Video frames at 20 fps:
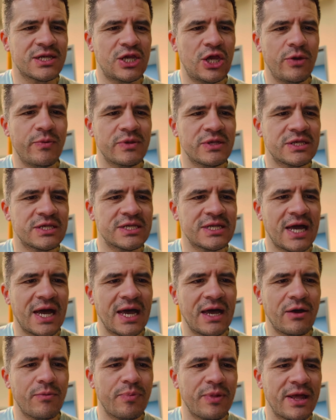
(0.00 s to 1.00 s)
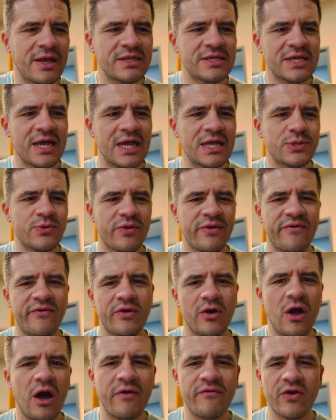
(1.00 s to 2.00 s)
Cuban-style plantains with
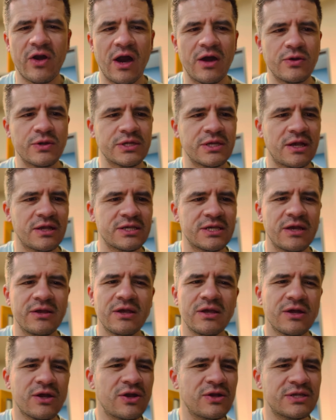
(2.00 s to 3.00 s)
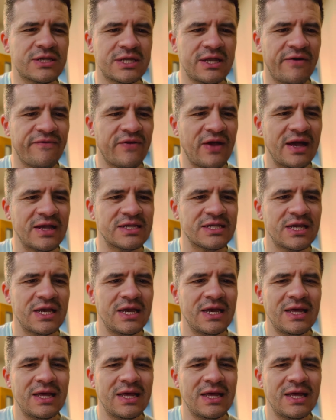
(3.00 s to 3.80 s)
avocado salsa. Good stuff, guys.